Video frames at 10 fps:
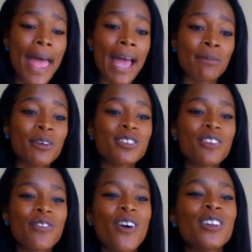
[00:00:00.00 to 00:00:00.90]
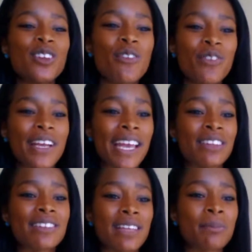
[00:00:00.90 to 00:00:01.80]
and most of all, don't
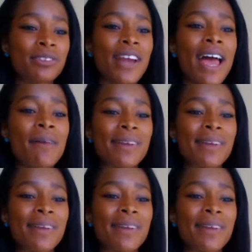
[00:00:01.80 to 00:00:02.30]
forget to subscribe.